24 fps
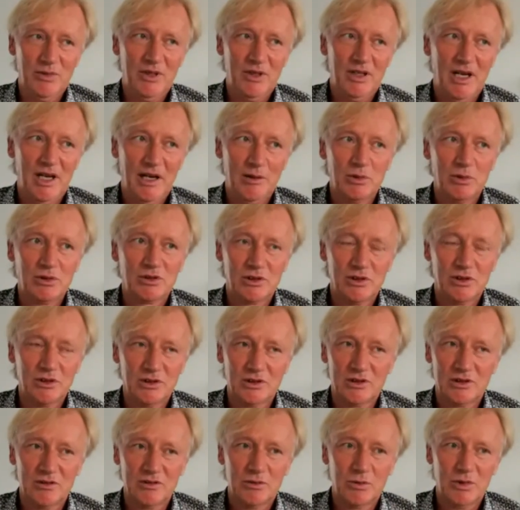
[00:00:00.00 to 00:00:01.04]
and I would go
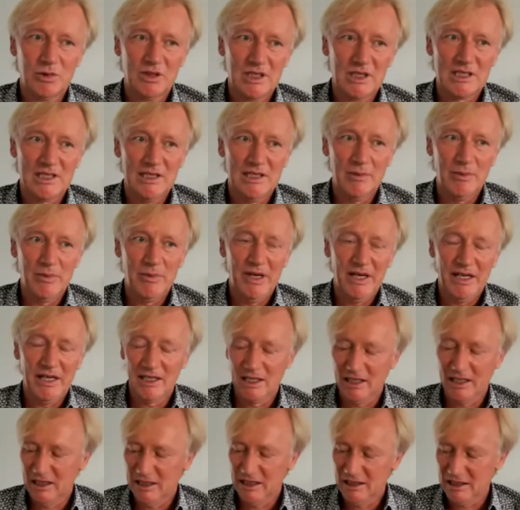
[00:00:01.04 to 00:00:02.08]
sort of one step back